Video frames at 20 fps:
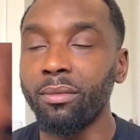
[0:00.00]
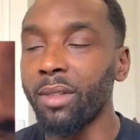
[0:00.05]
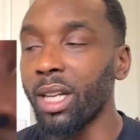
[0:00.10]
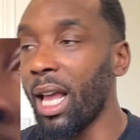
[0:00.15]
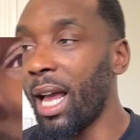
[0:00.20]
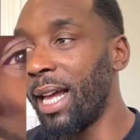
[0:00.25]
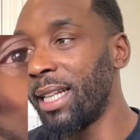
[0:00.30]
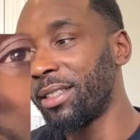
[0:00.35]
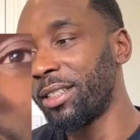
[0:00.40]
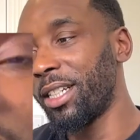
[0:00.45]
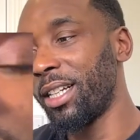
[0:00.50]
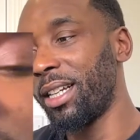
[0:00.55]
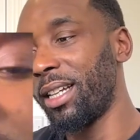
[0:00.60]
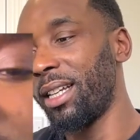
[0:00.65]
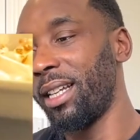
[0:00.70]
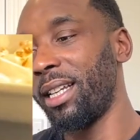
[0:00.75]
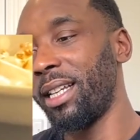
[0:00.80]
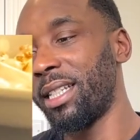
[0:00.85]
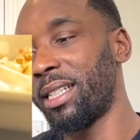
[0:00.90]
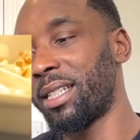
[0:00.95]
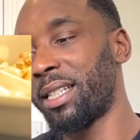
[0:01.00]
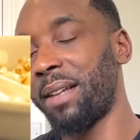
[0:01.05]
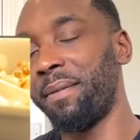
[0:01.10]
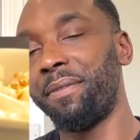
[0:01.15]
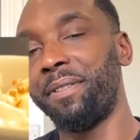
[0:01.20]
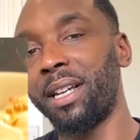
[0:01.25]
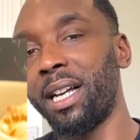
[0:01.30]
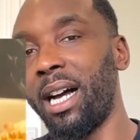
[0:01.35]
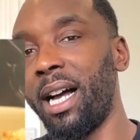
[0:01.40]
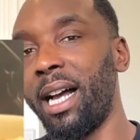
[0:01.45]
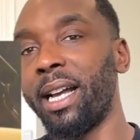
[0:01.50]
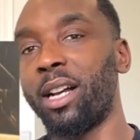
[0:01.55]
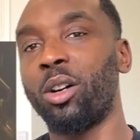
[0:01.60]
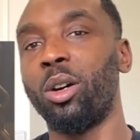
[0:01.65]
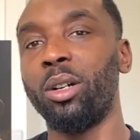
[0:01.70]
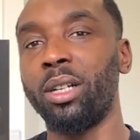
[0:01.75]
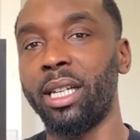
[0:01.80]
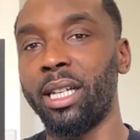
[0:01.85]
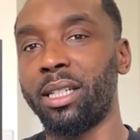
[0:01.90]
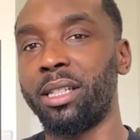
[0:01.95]
And it's something
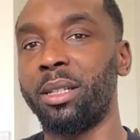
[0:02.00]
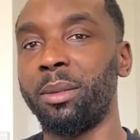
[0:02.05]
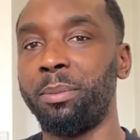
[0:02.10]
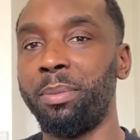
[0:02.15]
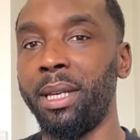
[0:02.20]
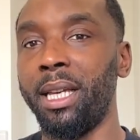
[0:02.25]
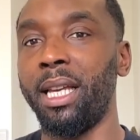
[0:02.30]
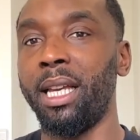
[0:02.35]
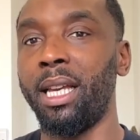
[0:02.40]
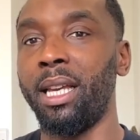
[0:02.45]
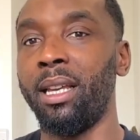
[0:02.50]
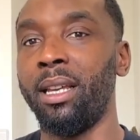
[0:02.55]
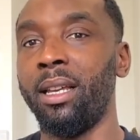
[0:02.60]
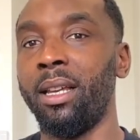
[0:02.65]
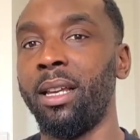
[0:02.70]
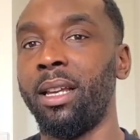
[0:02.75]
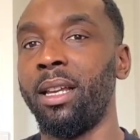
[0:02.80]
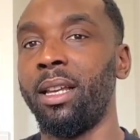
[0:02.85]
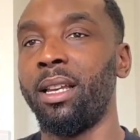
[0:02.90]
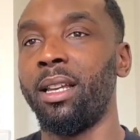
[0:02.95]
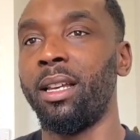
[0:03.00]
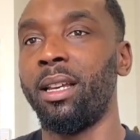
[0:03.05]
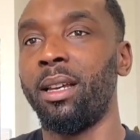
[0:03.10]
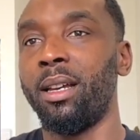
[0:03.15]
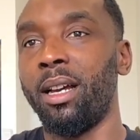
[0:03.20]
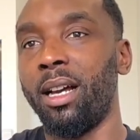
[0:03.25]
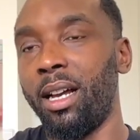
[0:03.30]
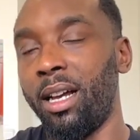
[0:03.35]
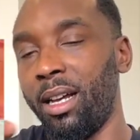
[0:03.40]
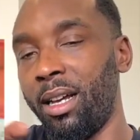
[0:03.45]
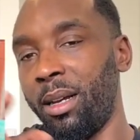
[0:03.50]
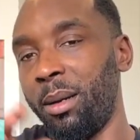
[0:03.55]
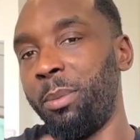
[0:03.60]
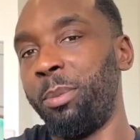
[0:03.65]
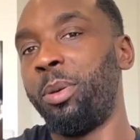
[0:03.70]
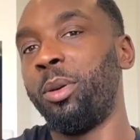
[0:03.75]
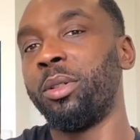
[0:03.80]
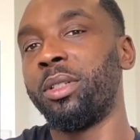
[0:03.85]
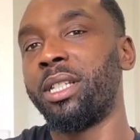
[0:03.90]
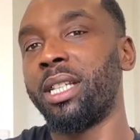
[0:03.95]
iconic to be
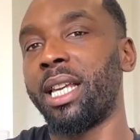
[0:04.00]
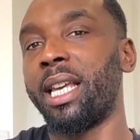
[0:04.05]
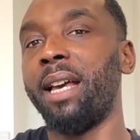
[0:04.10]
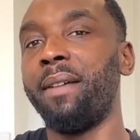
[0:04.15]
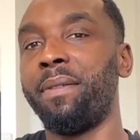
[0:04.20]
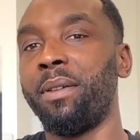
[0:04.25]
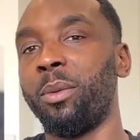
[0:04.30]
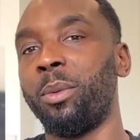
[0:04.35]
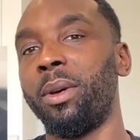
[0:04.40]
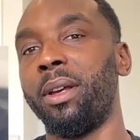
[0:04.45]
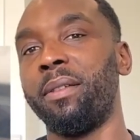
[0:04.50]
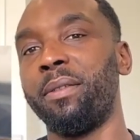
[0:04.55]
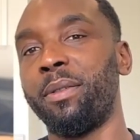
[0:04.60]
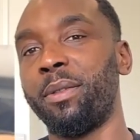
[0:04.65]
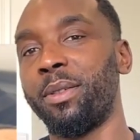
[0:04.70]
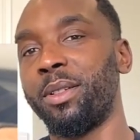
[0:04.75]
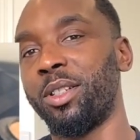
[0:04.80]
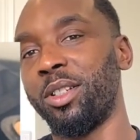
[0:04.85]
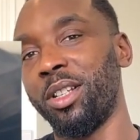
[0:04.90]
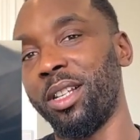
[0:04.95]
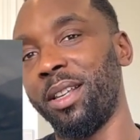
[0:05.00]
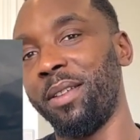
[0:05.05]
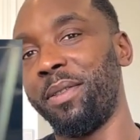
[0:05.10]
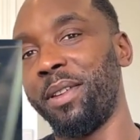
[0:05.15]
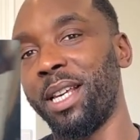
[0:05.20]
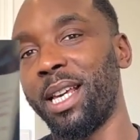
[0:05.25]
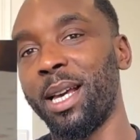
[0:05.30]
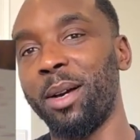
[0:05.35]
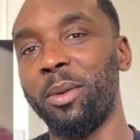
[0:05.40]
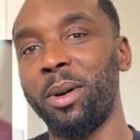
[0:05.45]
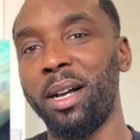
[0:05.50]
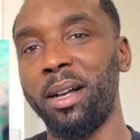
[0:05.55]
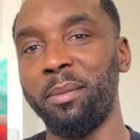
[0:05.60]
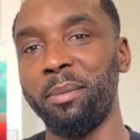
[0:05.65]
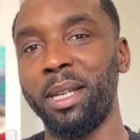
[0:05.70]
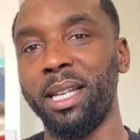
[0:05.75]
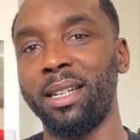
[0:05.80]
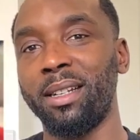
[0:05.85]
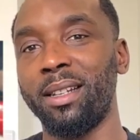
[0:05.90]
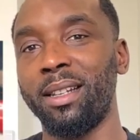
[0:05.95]
put together with, if you get what I
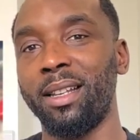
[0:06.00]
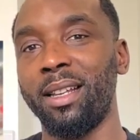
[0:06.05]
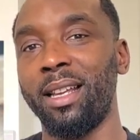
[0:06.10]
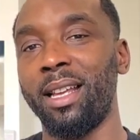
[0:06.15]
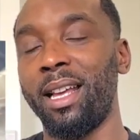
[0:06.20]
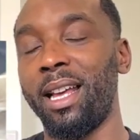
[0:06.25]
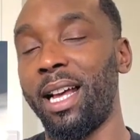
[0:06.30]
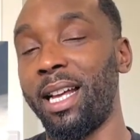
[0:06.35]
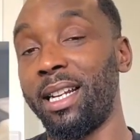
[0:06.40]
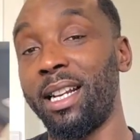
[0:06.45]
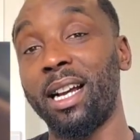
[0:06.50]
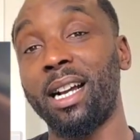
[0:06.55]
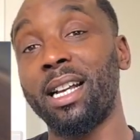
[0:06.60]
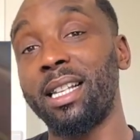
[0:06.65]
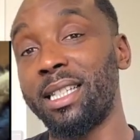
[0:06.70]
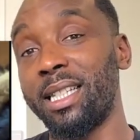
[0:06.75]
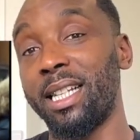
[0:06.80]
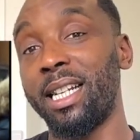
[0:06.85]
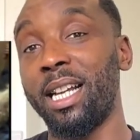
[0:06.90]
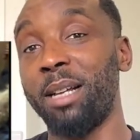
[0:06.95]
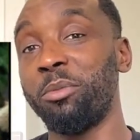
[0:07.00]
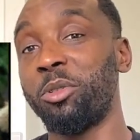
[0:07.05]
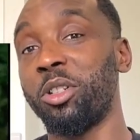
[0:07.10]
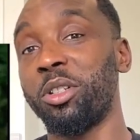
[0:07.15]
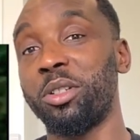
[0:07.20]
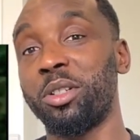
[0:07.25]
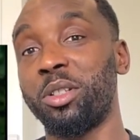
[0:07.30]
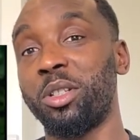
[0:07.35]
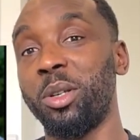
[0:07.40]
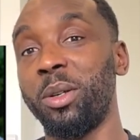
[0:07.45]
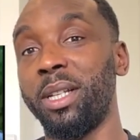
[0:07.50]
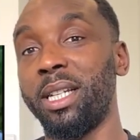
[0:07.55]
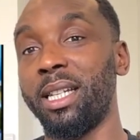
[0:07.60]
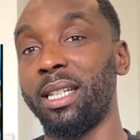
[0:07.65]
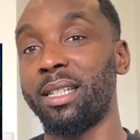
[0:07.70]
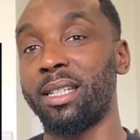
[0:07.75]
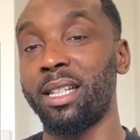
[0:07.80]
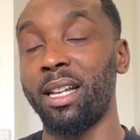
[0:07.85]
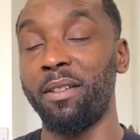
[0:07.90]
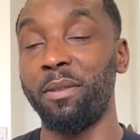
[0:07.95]
mean. And like I said, I'm just doing this
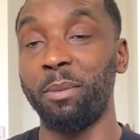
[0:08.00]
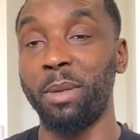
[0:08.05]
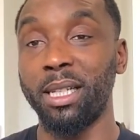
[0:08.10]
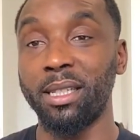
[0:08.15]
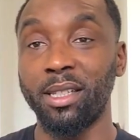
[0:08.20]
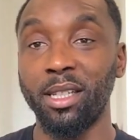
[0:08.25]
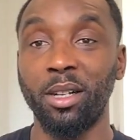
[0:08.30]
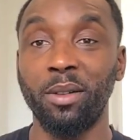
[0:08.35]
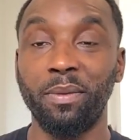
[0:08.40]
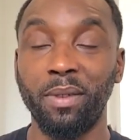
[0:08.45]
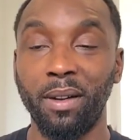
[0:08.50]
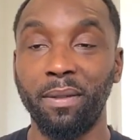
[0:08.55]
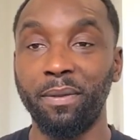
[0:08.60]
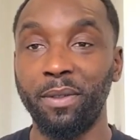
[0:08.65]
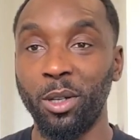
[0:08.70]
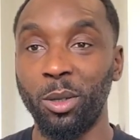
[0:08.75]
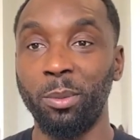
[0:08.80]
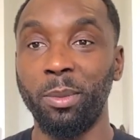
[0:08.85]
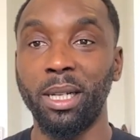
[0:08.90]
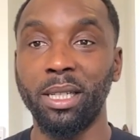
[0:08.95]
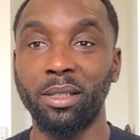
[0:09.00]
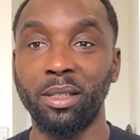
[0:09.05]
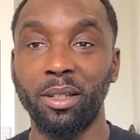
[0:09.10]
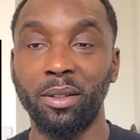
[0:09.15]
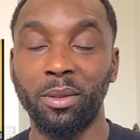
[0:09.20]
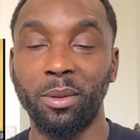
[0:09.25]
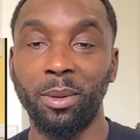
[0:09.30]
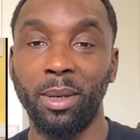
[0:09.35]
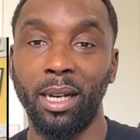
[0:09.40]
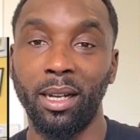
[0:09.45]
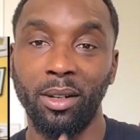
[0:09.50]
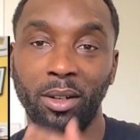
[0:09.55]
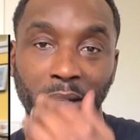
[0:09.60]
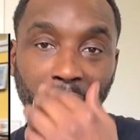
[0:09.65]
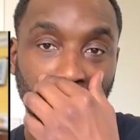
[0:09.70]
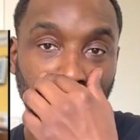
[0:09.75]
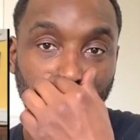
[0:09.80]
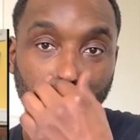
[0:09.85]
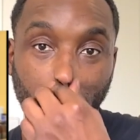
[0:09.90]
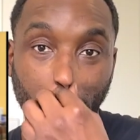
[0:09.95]
stuff myself. I film myself quite a lot.
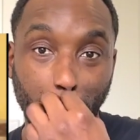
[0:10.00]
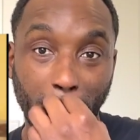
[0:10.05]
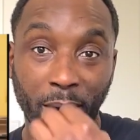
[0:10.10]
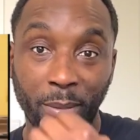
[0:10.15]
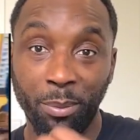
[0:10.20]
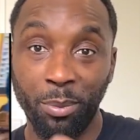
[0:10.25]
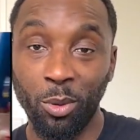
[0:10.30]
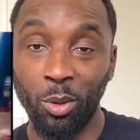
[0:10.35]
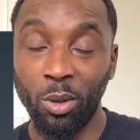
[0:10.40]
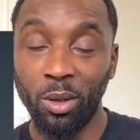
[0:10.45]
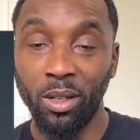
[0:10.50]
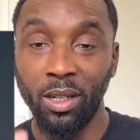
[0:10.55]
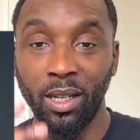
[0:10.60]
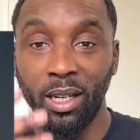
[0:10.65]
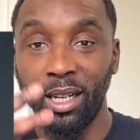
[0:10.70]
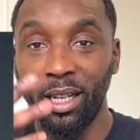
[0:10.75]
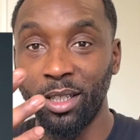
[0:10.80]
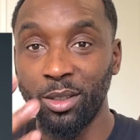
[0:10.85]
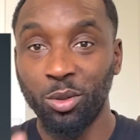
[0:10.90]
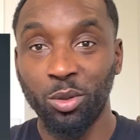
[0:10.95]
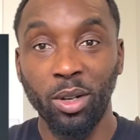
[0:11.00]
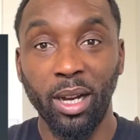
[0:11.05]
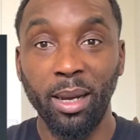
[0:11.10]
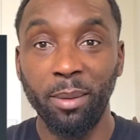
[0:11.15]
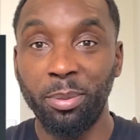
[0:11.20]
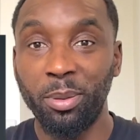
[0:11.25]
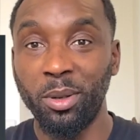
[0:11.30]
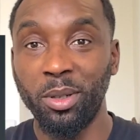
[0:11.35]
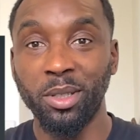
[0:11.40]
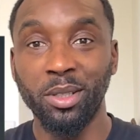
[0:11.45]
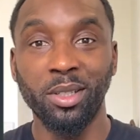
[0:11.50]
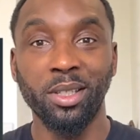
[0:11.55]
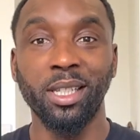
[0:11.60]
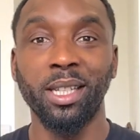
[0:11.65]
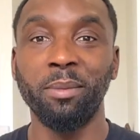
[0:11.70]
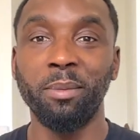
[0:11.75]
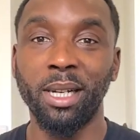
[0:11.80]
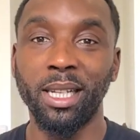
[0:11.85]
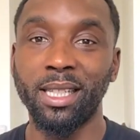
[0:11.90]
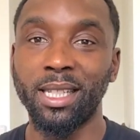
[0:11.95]
I bought tripods in
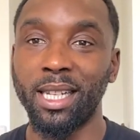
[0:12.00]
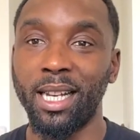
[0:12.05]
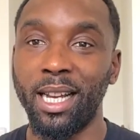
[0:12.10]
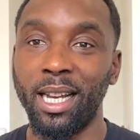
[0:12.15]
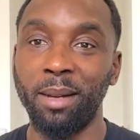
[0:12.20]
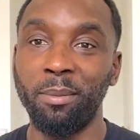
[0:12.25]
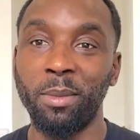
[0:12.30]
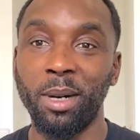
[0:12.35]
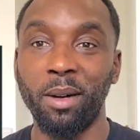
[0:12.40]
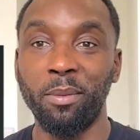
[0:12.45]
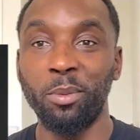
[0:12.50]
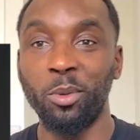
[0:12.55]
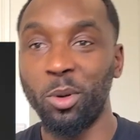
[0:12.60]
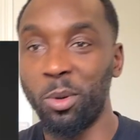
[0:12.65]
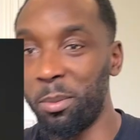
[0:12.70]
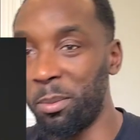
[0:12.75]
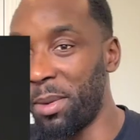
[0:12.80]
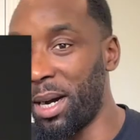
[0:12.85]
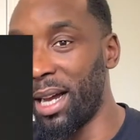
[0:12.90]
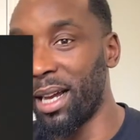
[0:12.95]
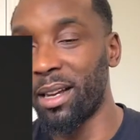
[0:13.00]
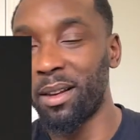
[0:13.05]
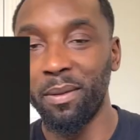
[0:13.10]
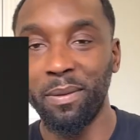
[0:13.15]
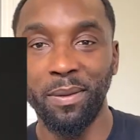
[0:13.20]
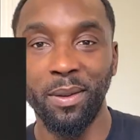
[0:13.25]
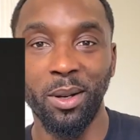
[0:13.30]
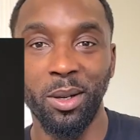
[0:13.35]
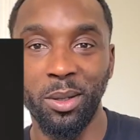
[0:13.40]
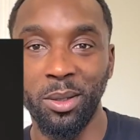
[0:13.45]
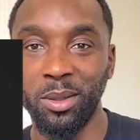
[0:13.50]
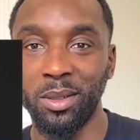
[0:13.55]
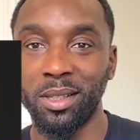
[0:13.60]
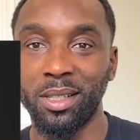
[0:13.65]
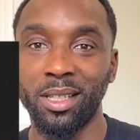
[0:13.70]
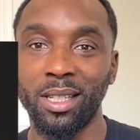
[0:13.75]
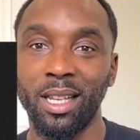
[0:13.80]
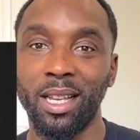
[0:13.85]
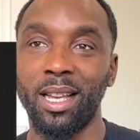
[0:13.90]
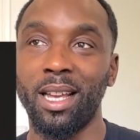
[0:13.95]
my time. I bought microphones.
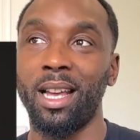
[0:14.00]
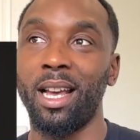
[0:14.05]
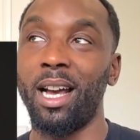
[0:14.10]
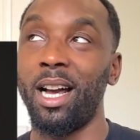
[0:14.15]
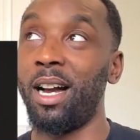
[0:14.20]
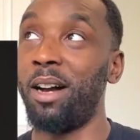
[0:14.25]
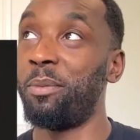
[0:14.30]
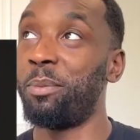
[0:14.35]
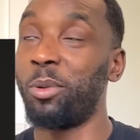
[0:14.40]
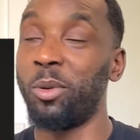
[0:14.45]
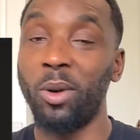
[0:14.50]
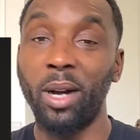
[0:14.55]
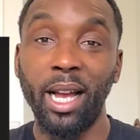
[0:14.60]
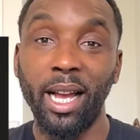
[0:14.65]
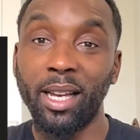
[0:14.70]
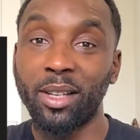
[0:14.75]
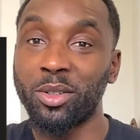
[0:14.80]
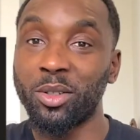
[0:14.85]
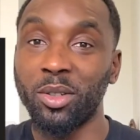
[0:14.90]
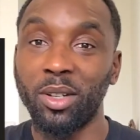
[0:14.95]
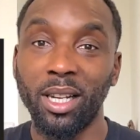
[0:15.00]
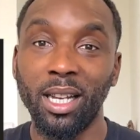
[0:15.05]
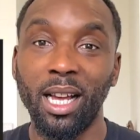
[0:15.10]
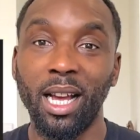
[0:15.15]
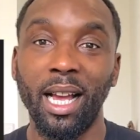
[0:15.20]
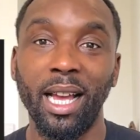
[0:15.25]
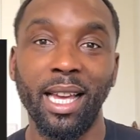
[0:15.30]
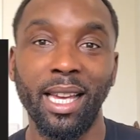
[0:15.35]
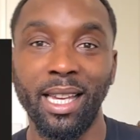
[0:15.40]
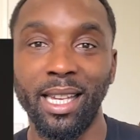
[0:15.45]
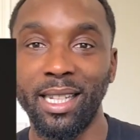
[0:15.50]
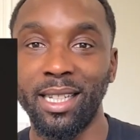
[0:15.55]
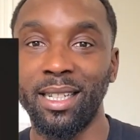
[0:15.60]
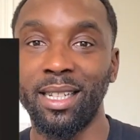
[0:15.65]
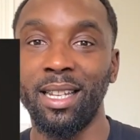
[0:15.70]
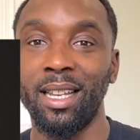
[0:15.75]
I bought extra lighting.